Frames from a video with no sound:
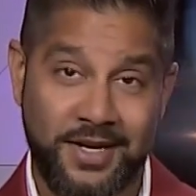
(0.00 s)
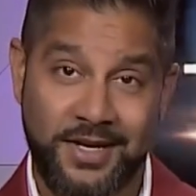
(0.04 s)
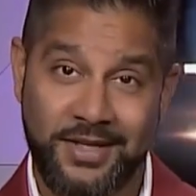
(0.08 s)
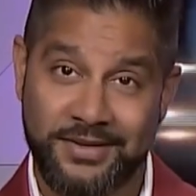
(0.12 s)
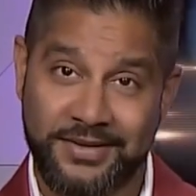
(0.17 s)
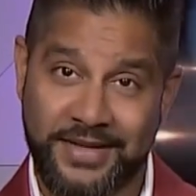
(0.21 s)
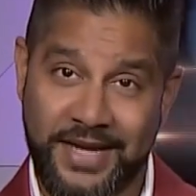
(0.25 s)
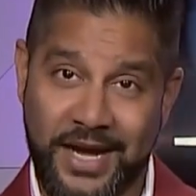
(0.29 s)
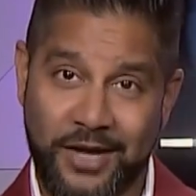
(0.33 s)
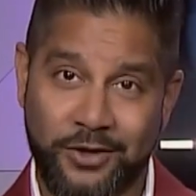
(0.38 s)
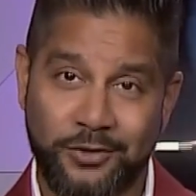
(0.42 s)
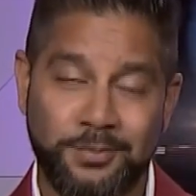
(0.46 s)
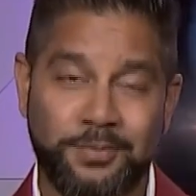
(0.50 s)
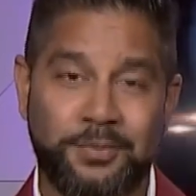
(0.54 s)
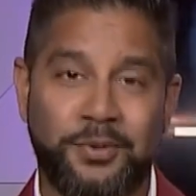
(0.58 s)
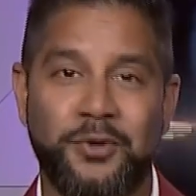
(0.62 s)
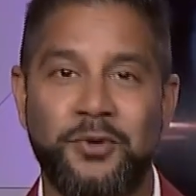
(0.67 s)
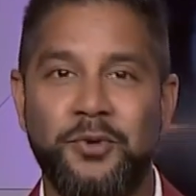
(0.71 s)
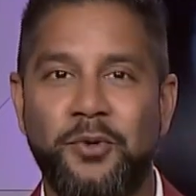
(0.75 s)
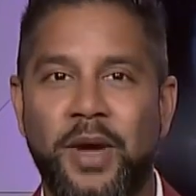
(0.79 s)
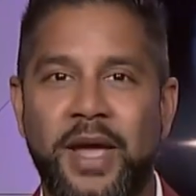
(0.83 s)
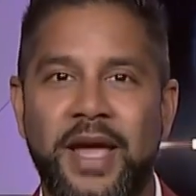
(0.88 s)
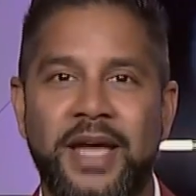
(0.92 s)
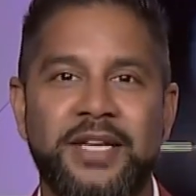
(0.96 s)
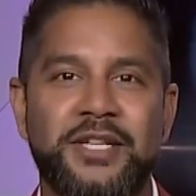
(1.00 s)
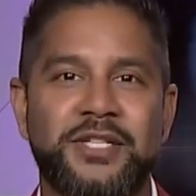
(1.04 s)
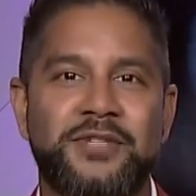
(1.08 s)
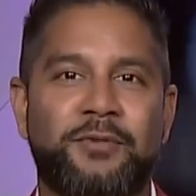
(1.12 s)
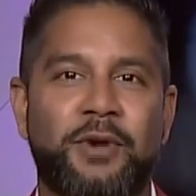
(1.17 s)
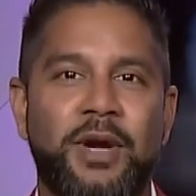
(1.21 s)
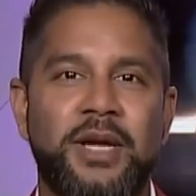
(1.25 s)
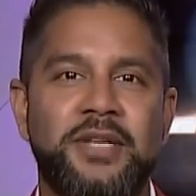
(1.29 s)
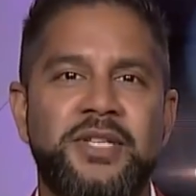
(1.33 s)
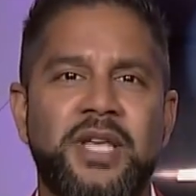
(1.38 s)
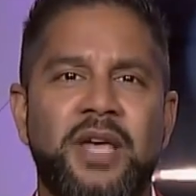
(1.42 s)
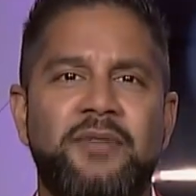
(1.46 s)
Now, Pooh and his
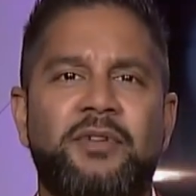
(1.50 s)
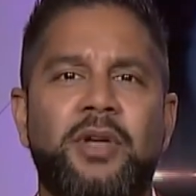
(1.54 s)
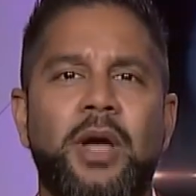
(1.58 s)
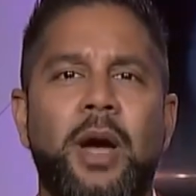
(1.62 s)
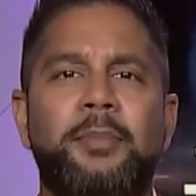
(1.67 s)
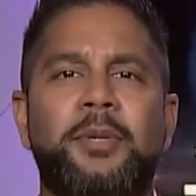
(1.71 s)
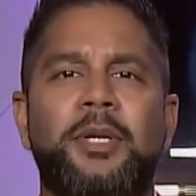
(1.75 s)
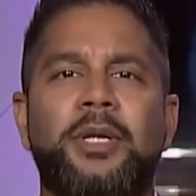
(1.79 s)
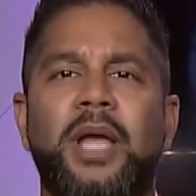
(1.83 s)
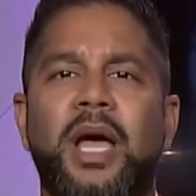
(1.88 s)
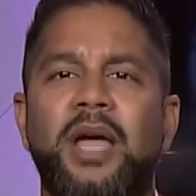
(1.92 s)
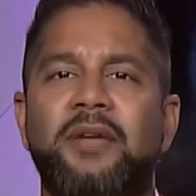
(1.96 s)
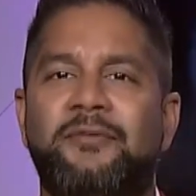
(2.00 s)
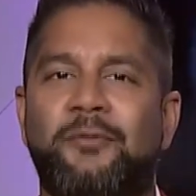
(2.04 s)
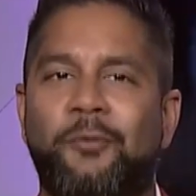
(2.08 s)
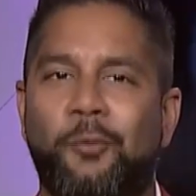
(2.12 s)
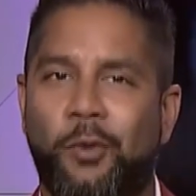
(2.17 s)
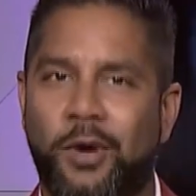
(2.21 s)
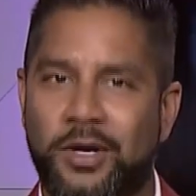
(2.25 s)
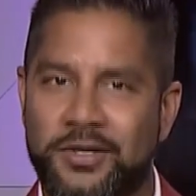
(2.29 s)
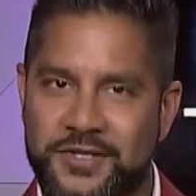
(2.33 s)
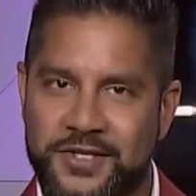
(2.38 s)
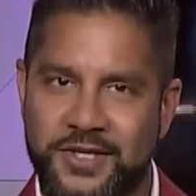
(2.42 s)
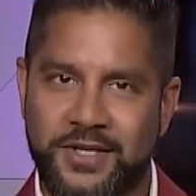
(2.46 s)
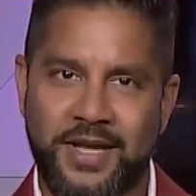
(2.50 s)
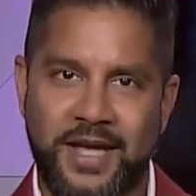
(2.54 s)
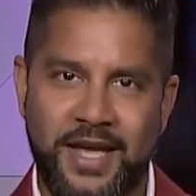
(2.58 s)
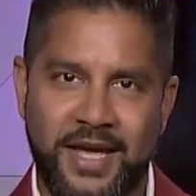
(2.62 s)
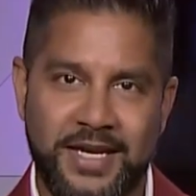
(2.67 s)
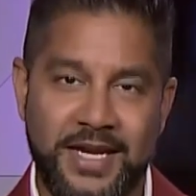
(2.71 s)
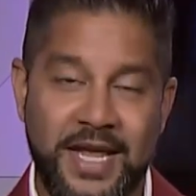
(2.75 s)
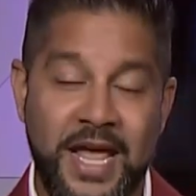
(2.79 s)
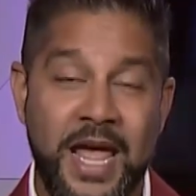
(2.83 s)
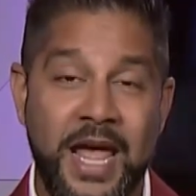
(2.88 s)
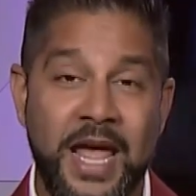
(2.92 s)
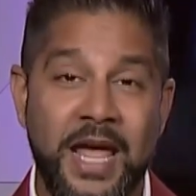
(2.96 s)
friends have come to life once again
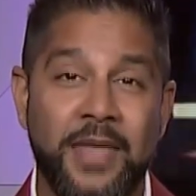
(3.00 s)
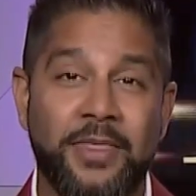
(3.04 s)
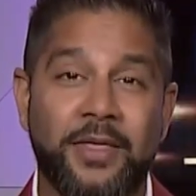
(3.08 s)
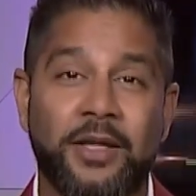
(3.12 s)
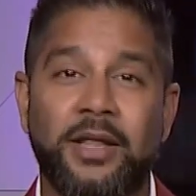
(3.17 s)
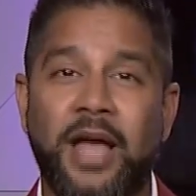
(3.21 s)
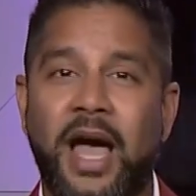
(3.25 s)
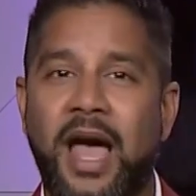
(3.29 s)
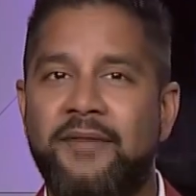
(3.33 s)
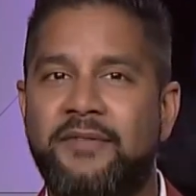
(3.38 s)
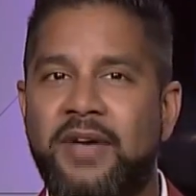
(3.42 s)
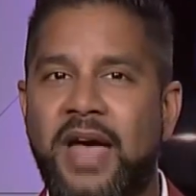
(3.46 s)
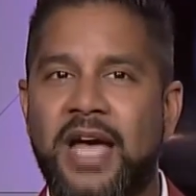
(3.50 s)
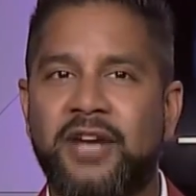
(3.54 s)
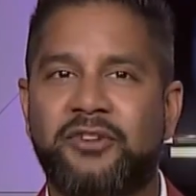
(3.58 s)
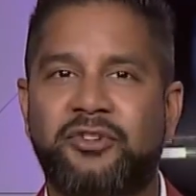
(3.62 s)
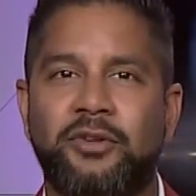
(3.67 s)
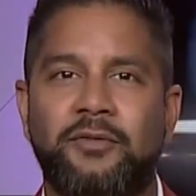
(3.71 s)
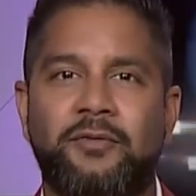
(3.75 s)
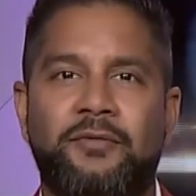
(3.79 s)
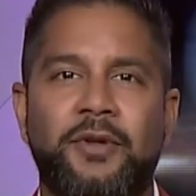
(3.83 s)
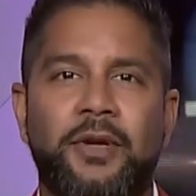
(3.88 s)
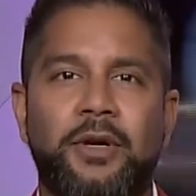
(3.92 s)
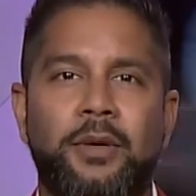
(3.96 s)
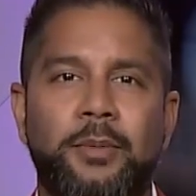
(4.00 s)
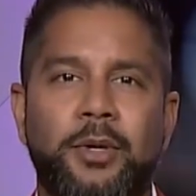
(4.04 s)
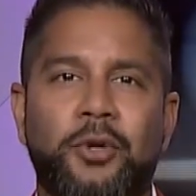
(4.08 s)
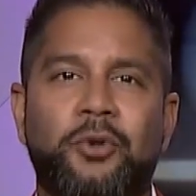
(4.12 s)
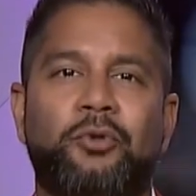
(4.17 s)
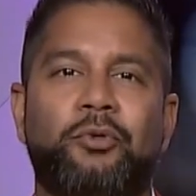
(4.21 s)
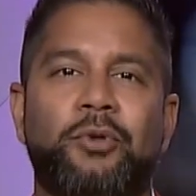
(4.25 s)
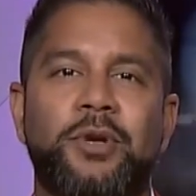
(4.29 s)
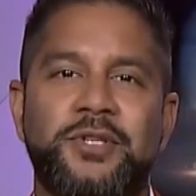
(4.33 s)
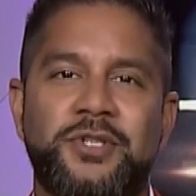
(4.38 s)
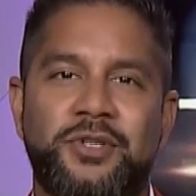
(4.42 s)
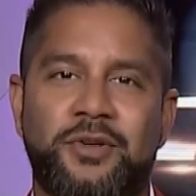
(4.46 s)
in the live action film
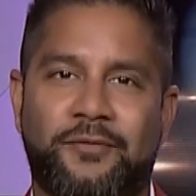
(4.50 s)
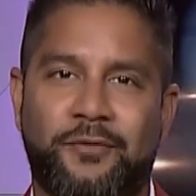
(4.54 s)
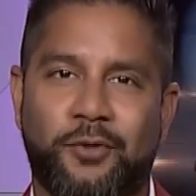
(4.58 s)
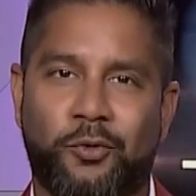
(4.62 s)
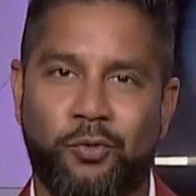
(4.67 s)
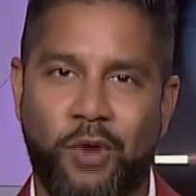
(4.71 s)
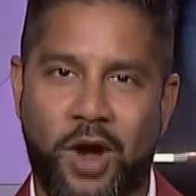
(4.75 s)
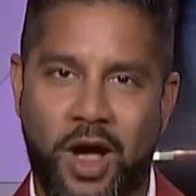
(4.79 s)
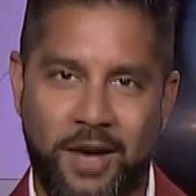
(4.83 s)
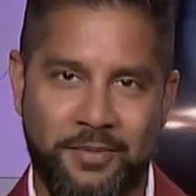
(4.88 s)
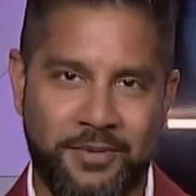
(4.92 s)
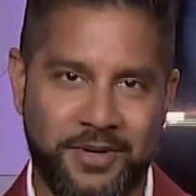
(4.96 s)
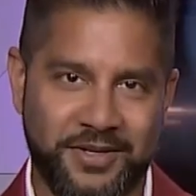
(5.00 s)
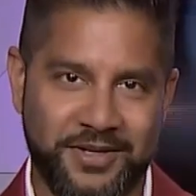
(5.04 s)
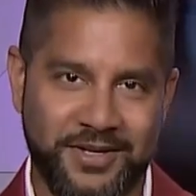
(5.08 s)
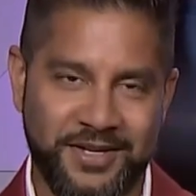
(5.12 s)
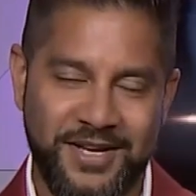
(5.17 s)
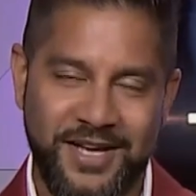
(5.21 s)
Christopher Robin.